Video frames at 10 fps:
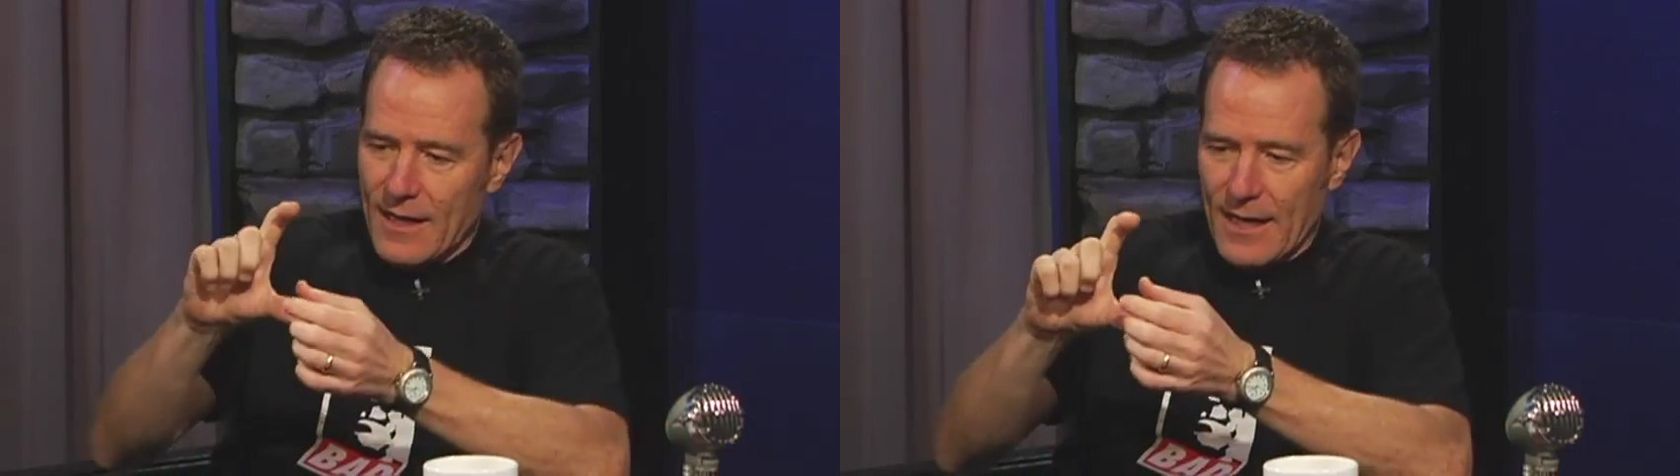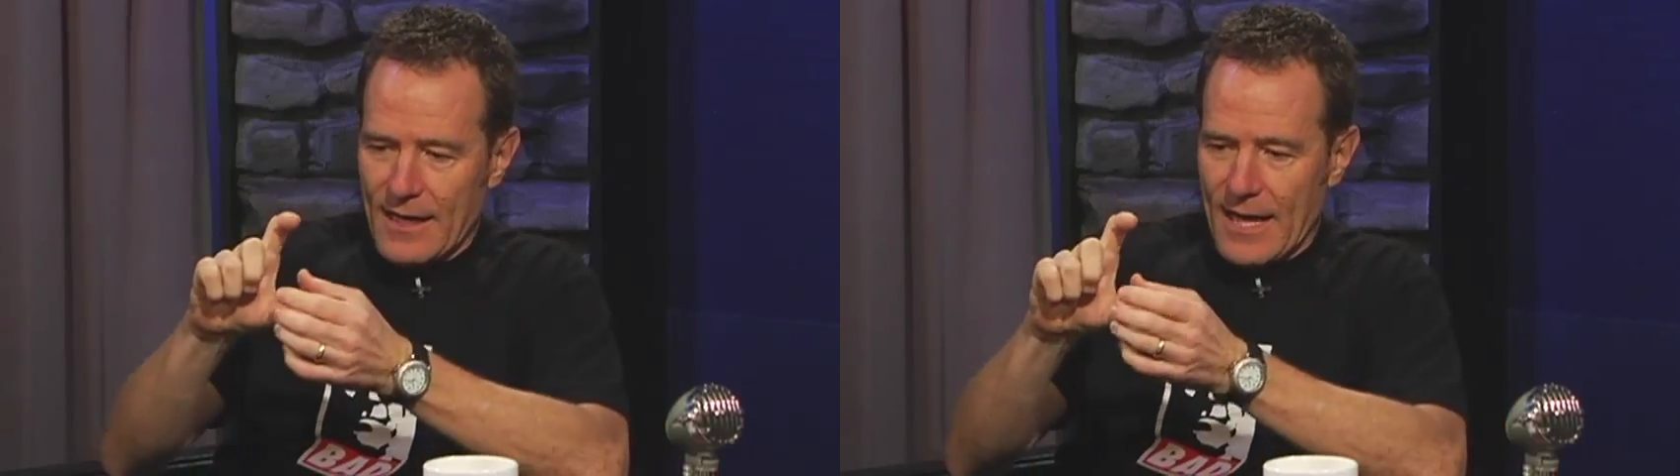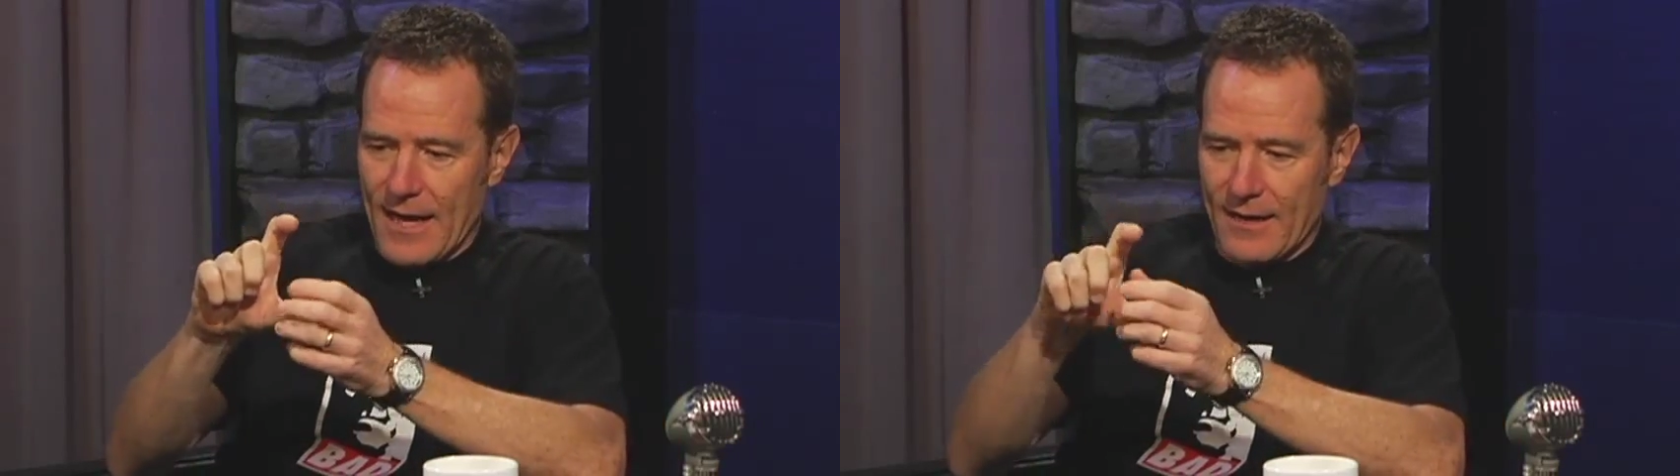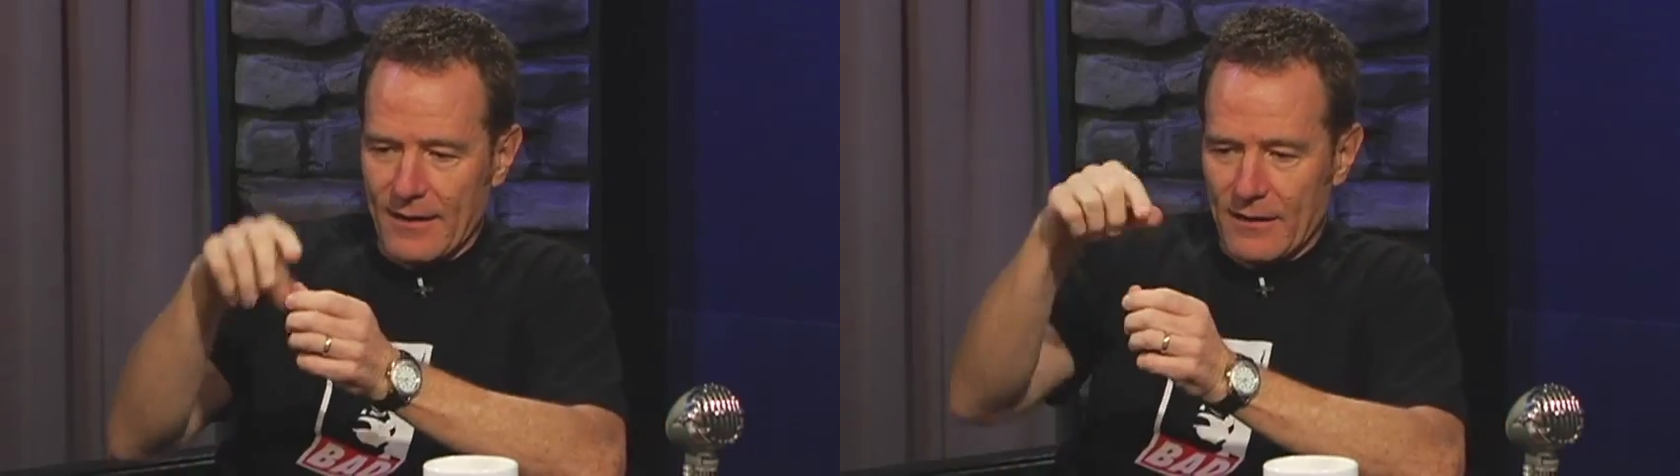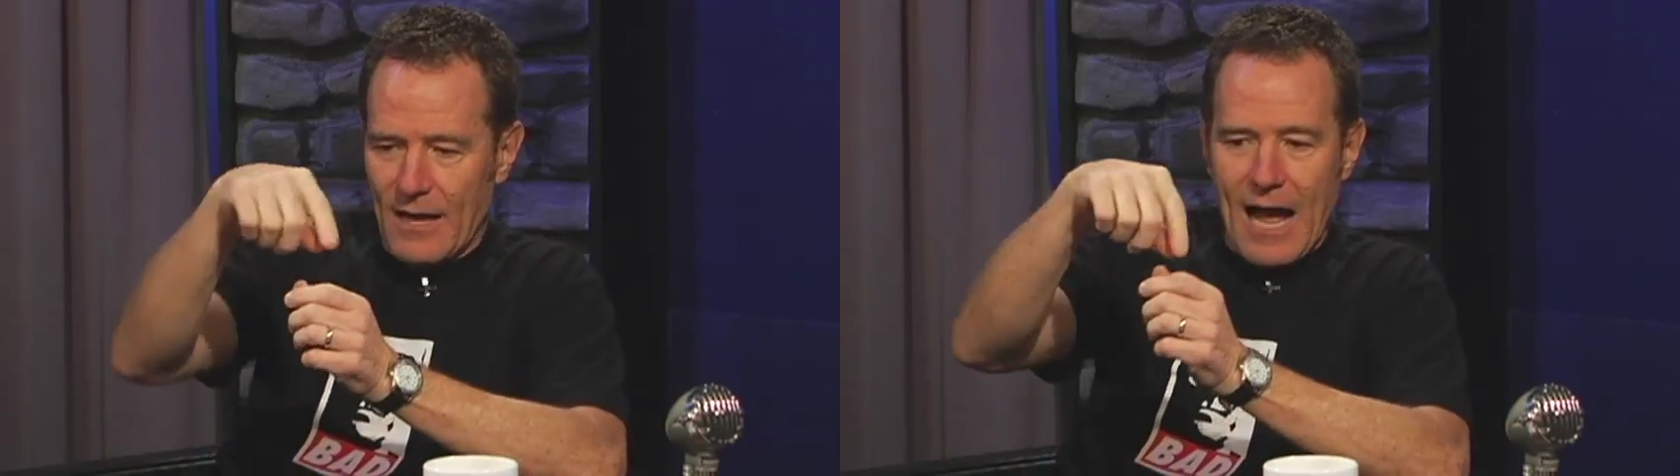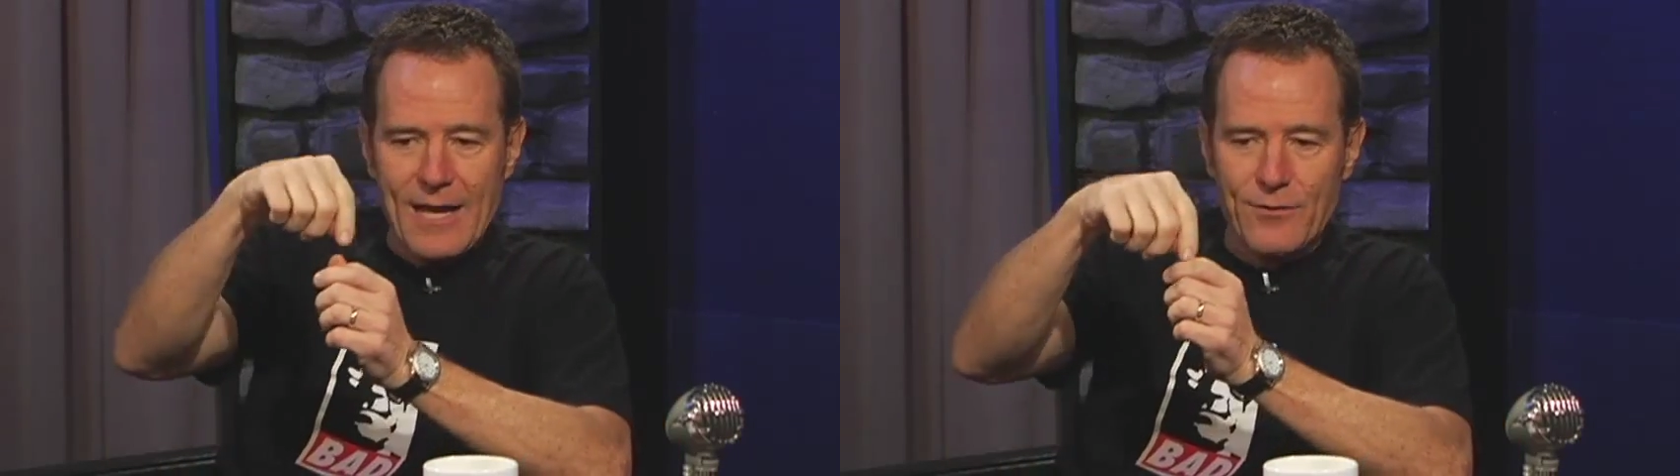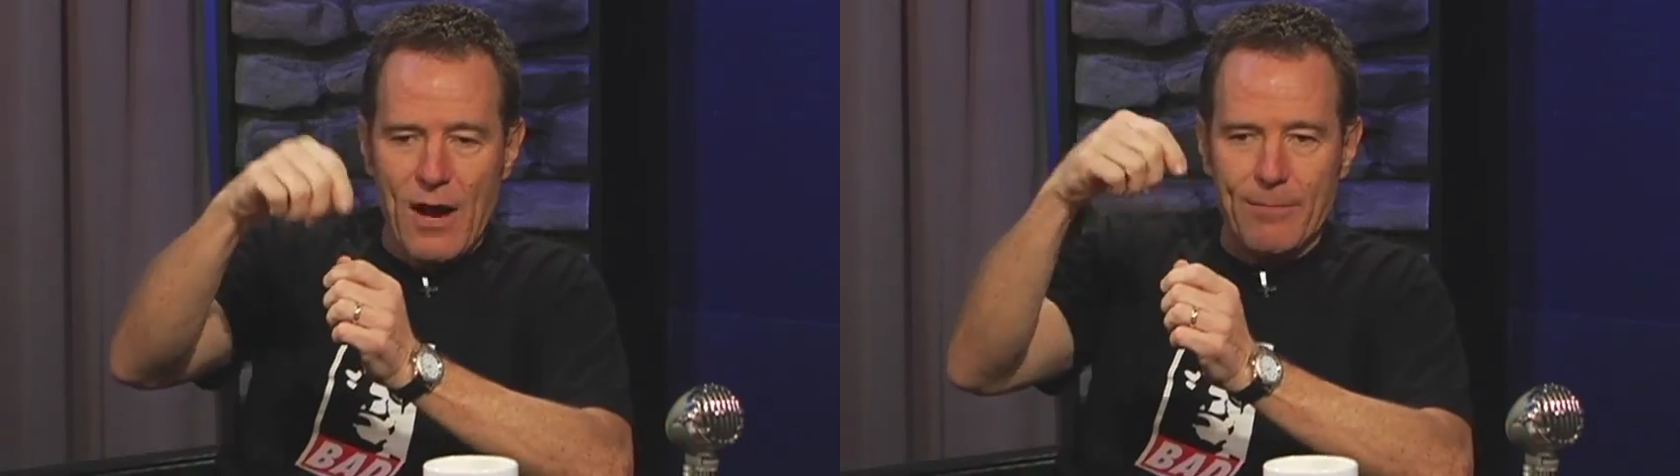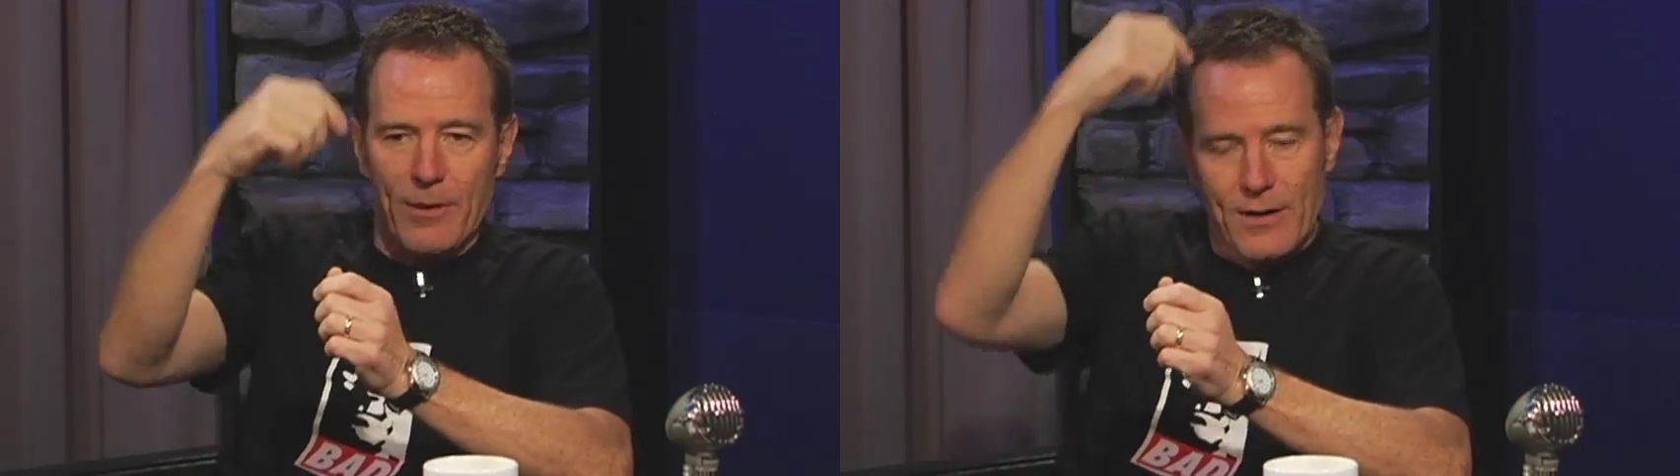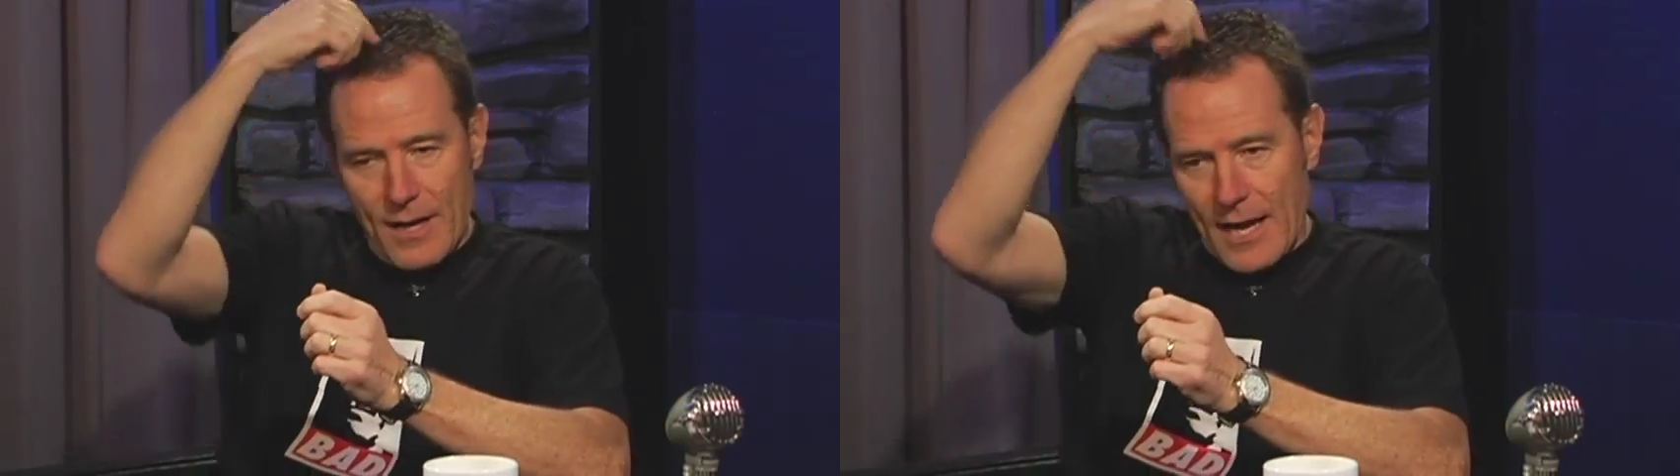And he had a little eyedropper,